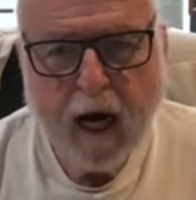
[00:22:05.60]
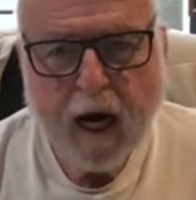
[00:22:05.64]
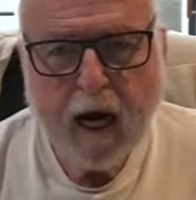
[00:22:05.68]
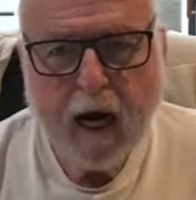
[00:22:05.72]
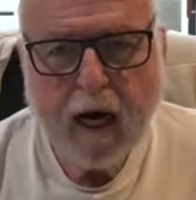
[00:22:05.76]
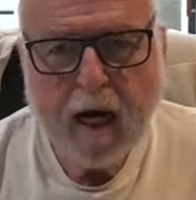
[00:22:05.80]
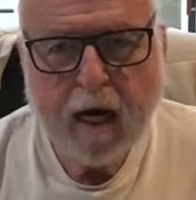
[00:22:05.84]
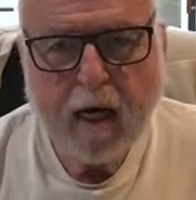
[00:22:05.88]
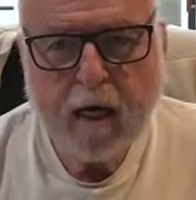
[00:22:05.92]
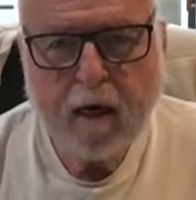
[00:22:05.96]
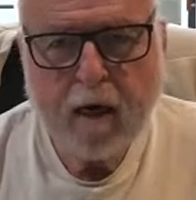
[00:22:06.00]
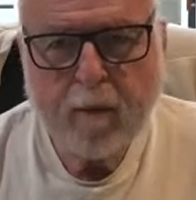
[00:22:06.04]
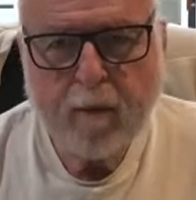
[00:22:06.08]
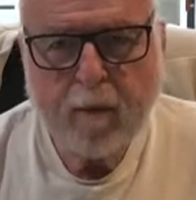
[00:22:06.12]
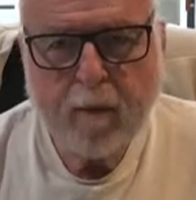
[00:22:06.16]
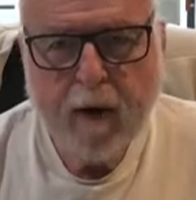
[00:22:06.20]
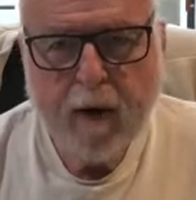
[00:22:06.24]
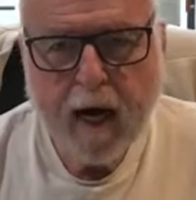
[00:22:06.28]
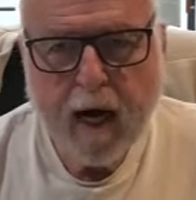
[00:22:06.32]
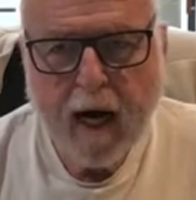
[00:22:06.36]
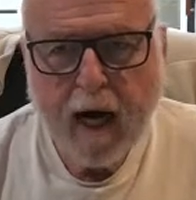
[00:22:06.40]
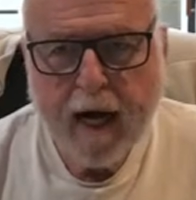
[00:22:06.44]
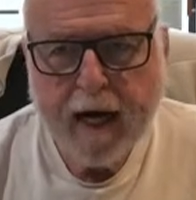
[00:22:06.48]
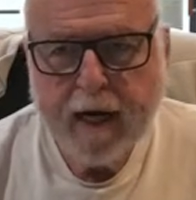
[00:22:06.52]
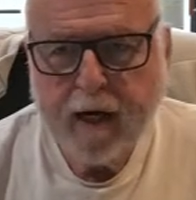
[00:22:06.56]

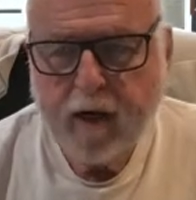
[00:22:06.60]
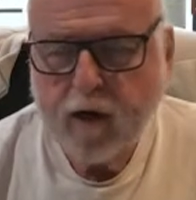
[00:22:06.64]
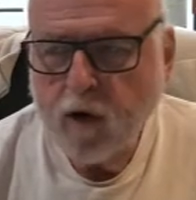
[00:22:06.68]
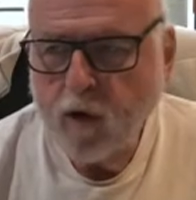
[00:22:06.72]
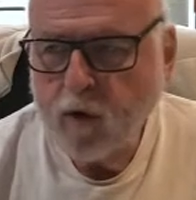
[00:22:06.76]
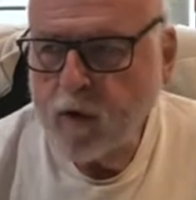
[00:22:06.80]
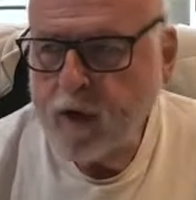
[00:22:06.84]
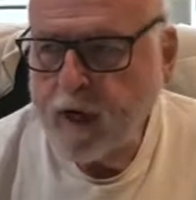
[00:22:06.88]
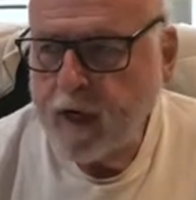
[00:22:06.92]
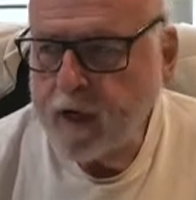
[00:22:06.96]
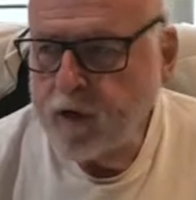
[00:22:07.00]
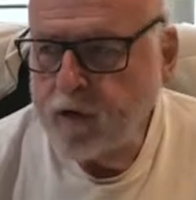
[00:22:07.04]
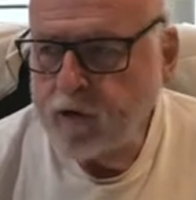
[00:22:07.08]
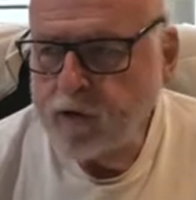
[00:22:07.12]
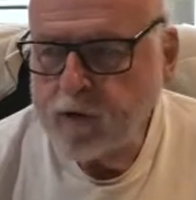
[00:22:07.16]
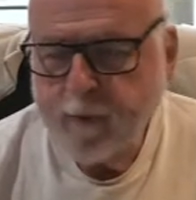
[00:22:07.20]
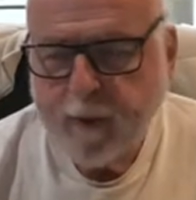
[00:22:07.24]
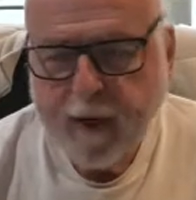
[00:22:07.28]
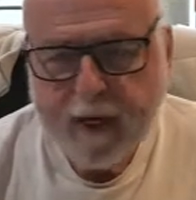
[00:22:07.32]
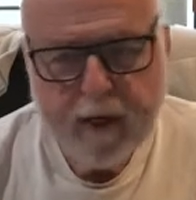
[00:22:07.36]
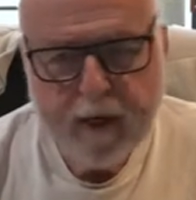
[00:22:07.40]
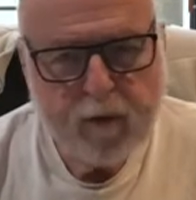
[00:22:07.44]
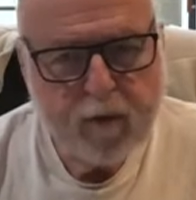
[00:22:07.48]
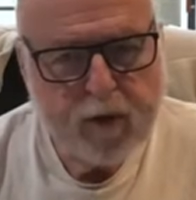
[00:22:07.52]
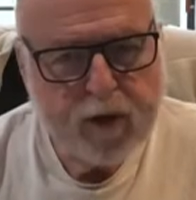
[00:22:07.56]
I go and I use
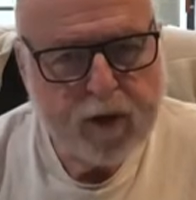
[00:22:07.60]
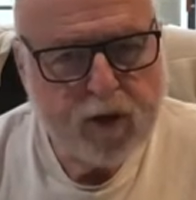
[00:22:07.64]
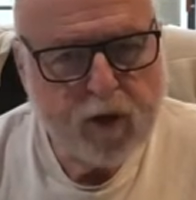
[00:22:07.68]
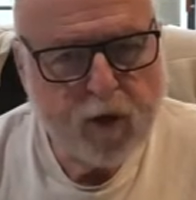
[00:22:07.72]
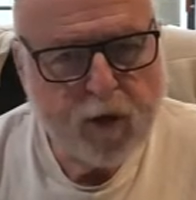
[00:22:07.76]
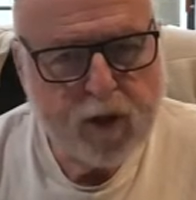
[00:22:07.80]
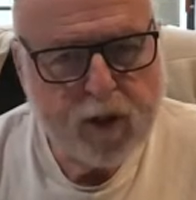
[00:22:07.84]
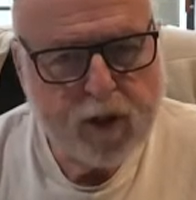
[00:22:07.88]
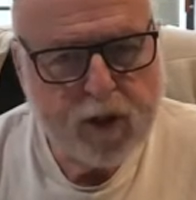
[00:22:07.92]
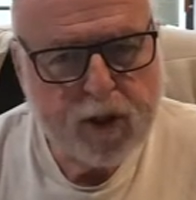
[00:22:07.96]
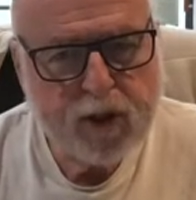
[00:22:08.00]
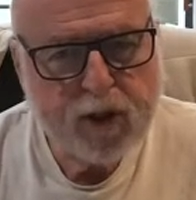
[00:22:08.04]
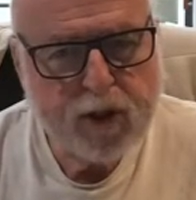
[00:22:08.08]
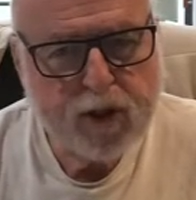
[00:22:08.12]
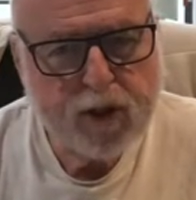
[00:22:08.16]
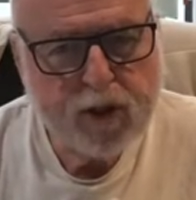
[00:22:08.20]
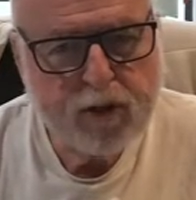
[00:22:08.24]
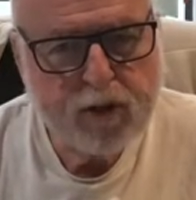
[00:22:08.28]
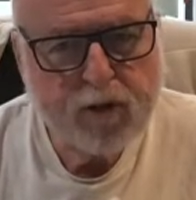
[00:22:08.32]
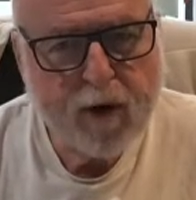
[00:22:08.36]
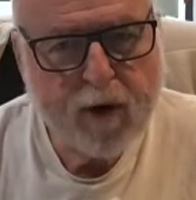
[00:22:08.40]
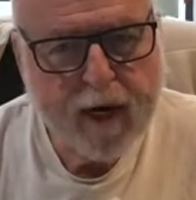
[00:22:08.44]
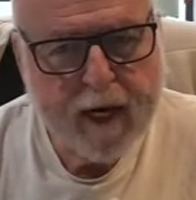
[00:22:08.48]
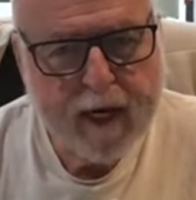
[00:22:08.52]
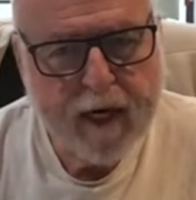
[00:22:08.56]
many resources to
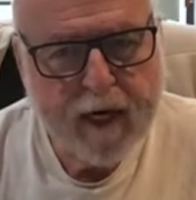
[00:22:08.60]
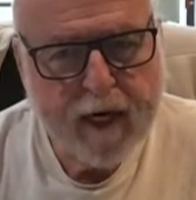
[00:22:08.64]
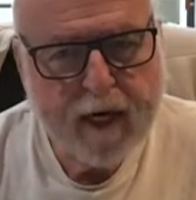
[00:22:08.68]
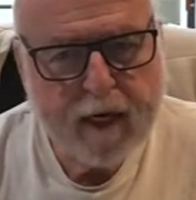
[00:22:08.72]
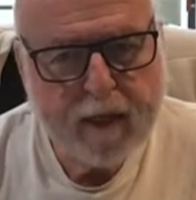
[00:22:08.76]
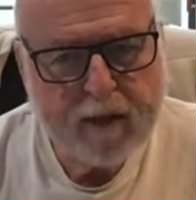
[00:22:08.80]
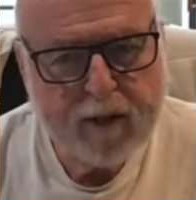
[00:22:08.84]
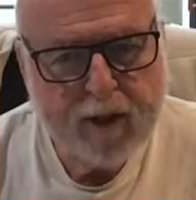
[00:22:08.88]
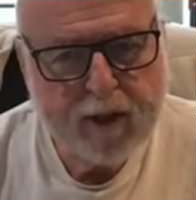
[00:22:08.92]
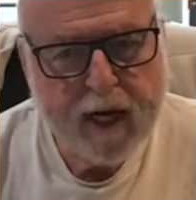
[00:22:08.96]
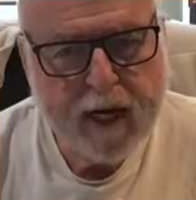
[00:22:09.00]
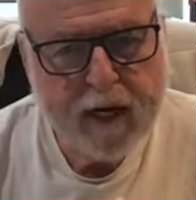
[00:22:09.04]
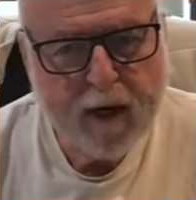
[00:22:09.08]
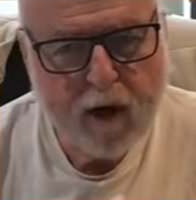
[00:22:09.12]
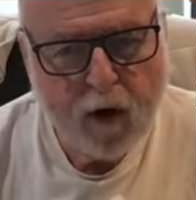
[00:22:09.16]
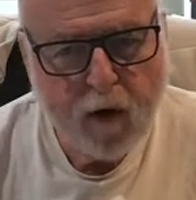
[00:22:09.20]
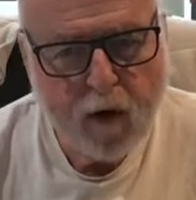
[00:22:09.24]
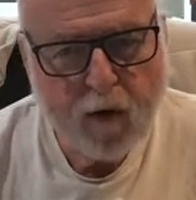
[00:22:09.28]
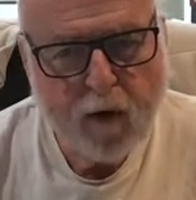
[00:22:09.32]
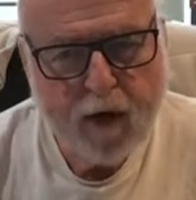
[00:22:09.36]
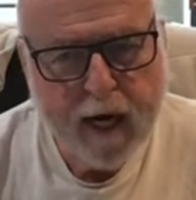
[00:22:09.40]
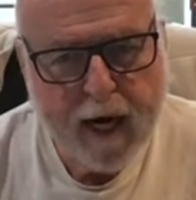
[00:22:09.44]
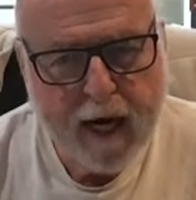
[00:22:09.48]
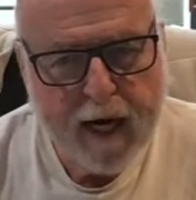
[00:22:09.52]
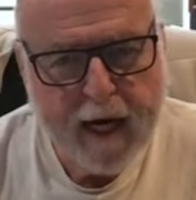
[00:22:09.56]
try and say,
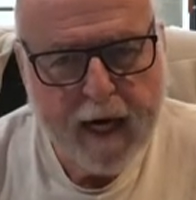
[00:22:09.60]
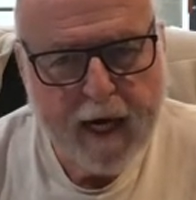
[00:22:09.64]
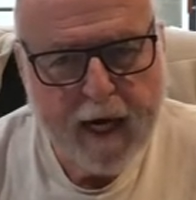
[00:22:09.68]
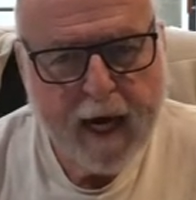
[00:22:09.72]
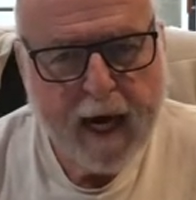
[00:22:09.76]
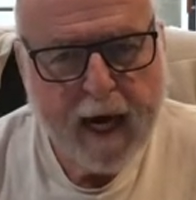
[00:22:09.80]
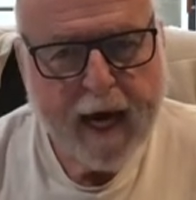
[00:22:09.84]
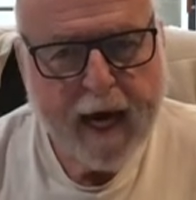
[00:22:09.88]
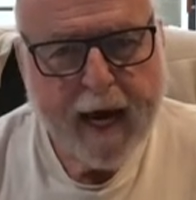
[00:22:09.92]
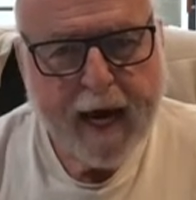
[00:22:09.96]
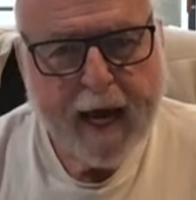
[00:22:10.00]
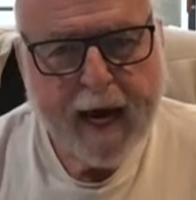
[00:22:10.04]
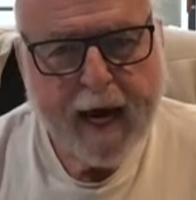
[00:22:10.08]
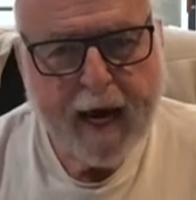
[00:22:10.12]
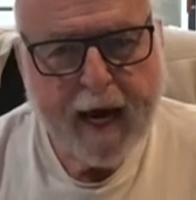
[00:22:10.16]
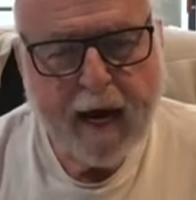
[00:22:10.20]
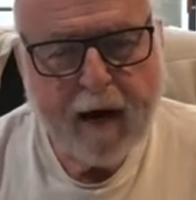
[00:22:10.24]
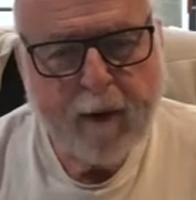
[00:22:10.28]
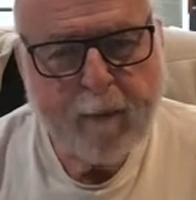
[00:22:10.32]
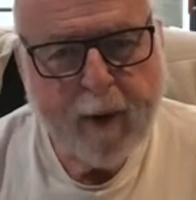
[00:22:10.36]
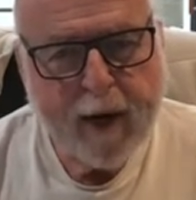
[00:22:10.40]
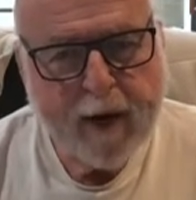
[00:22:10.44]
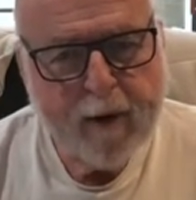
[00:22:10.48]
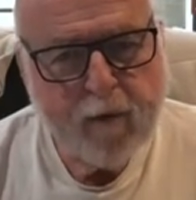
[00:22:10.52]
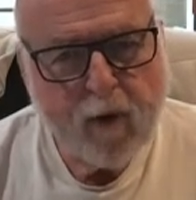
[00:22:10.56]
okay,
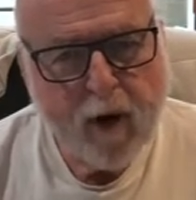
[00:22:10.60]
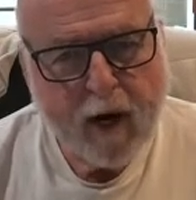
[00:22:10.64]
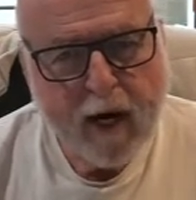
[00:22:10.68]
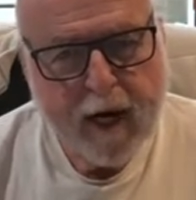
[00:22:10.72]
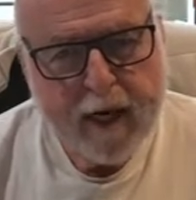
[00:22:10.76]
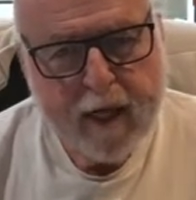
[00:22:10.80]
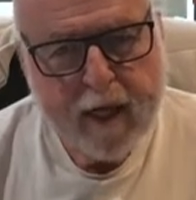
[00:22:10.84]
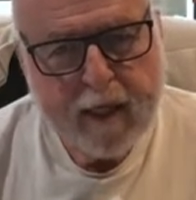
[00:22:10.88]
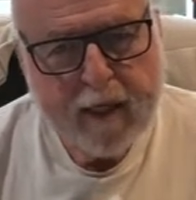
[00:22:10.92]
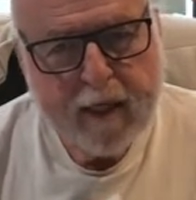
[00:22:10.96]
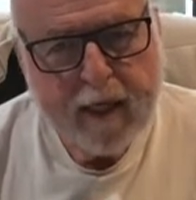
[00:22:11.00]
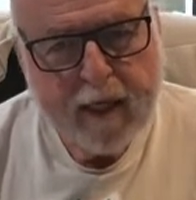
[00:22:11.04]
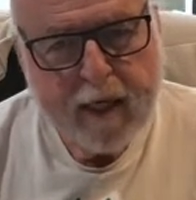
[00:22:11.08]
am I right?